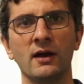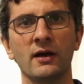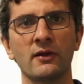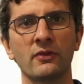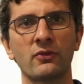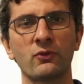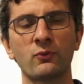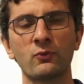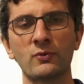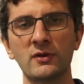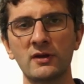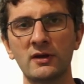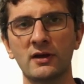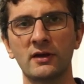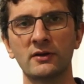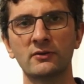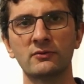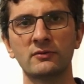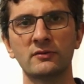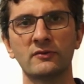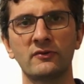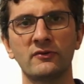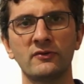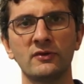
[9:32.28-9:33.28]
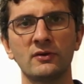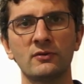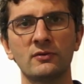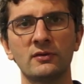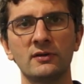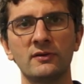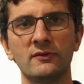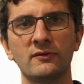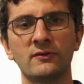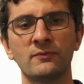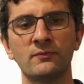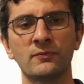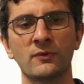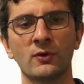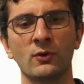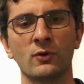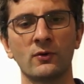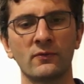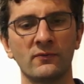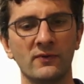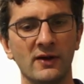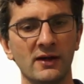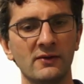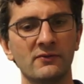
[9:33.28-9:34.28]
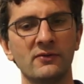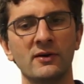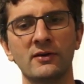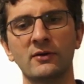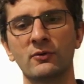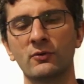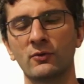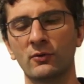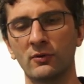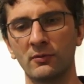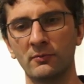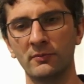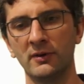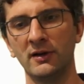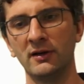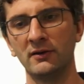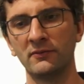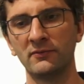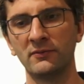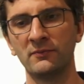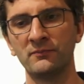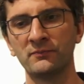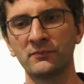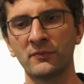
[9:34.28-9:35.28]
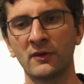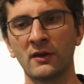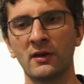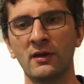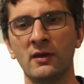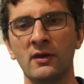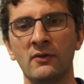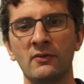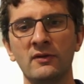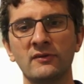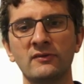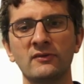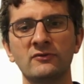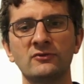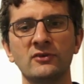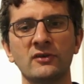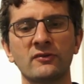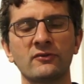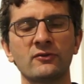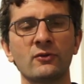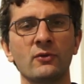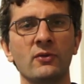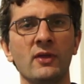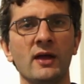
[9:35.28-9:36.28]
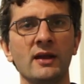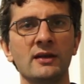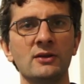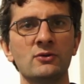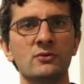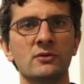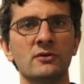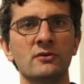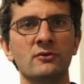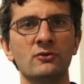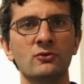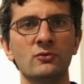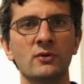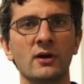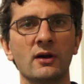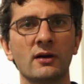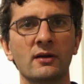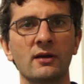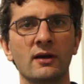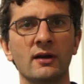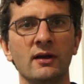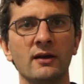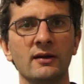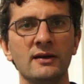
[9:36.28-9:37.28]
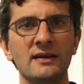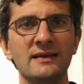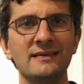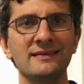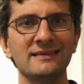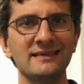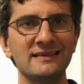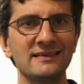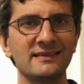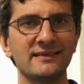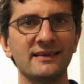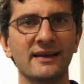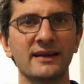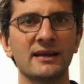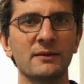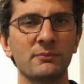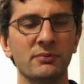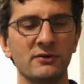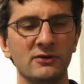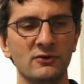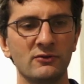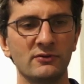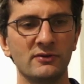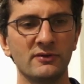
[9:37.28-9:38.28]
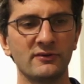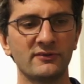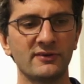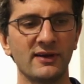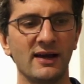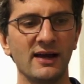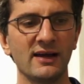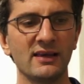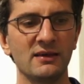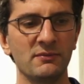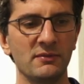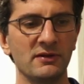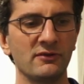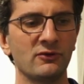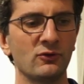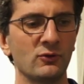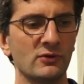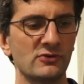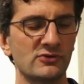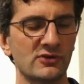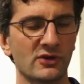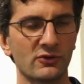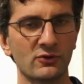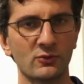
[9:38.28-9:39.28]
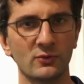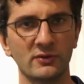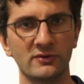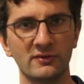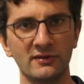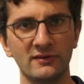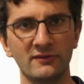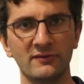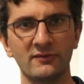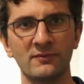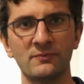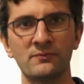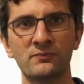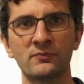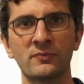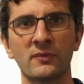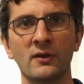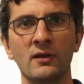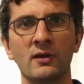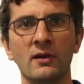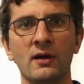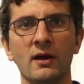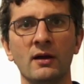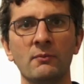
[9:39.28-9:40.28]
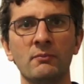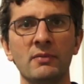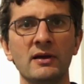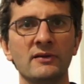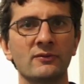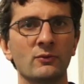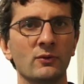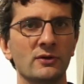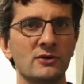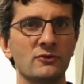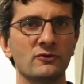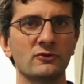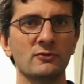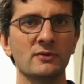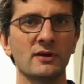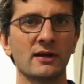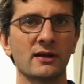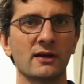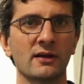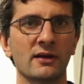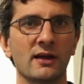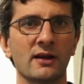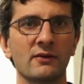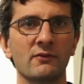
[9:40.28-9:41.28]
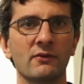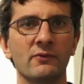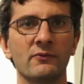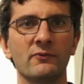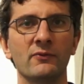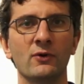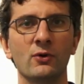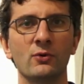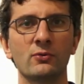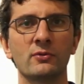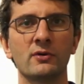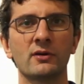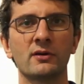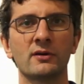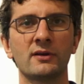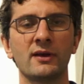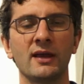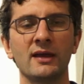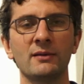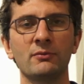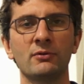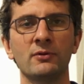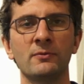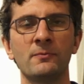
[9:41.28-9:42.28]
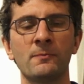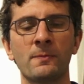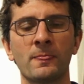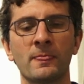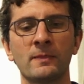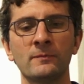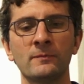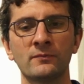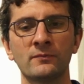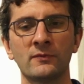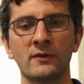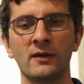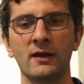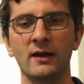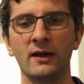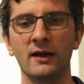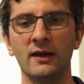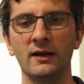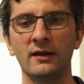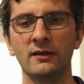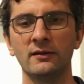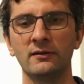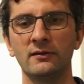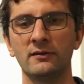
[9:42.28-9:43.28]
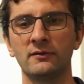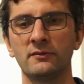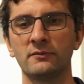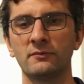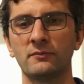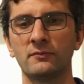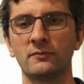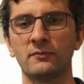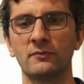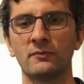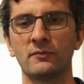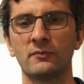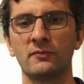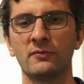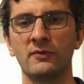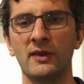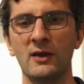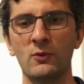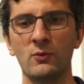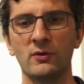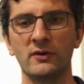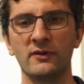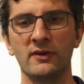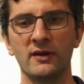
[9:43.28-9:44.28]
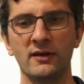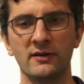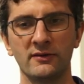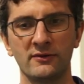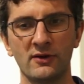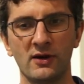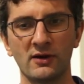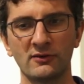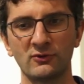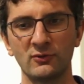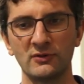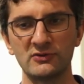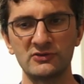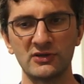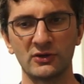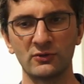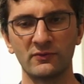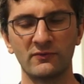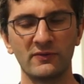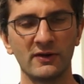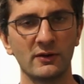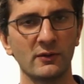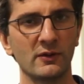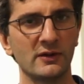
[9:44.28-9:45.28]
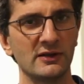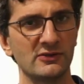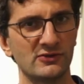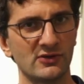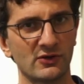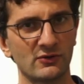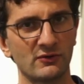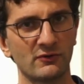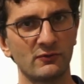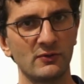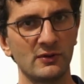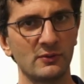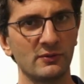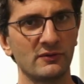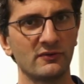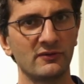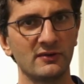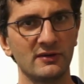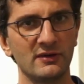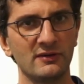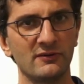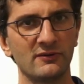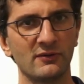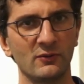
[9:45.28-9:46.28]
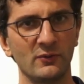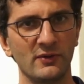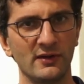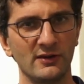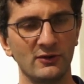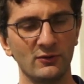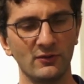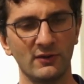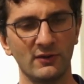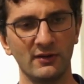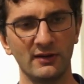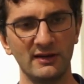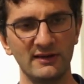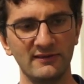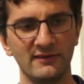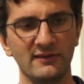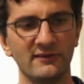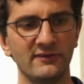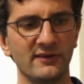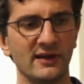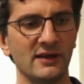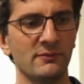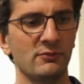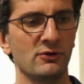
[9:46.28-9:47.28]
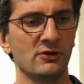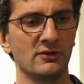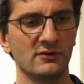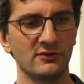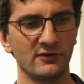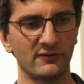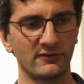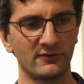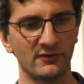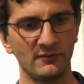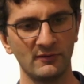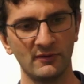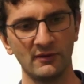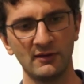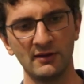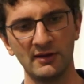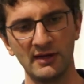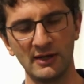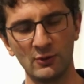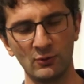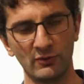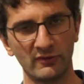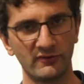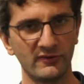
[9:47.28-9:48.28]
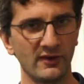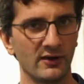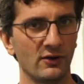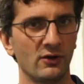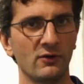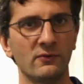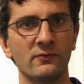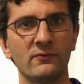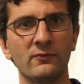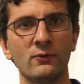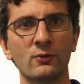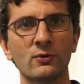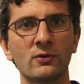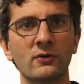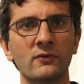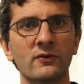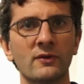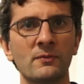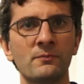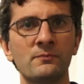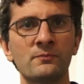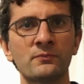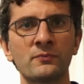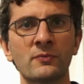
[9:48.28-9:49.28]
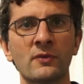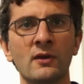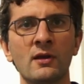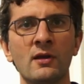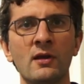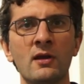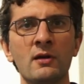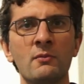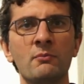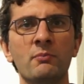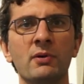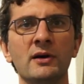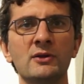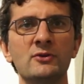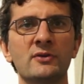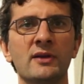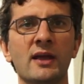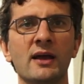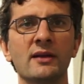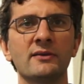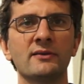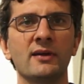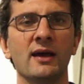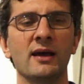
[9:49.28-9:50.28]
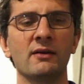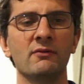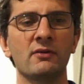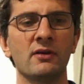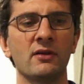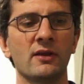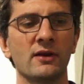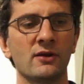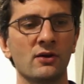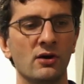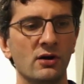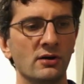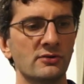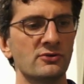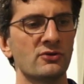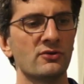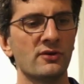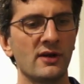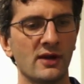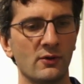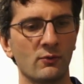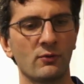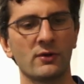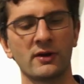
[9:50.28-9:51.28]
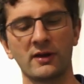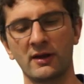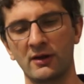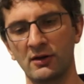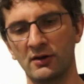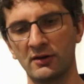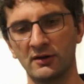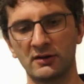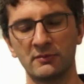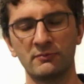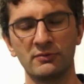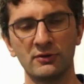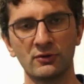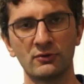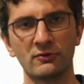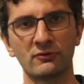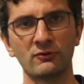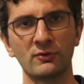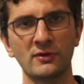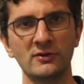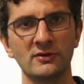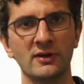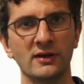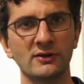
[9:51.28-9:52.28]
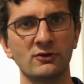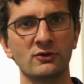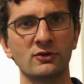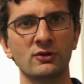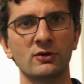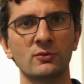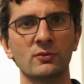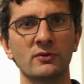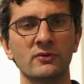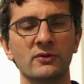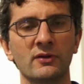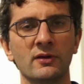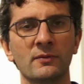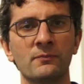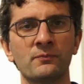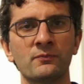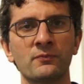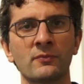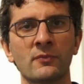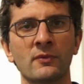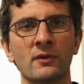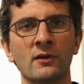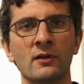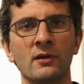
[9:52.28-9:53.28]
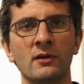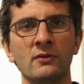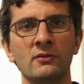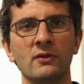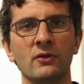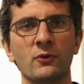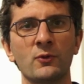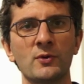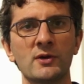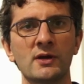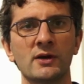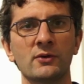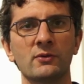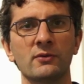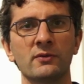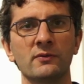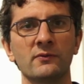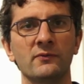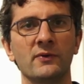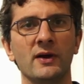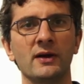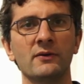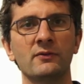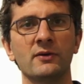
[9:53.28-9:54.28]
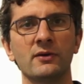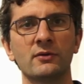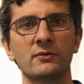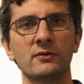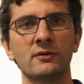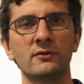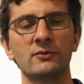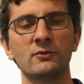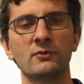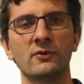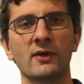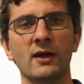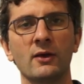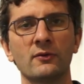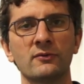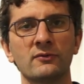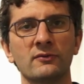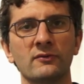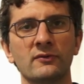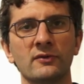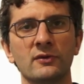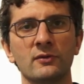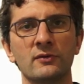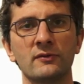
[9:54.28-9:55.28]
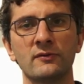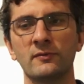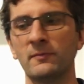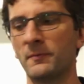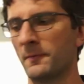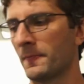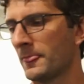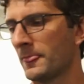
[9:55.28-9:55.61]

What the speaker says: 300 series or 500 or above. This is just so that you can do a easy setup and you just tie them into each other with these, basically what used to be like a kind of a phone cable. And they would then talk to each other and figure out each other's frequencies. So when they do an easy setup, it will set all 4 of them. But you can't have it like on your network, like on a computer screen like you could with the the 300 and 500 and 2000 series.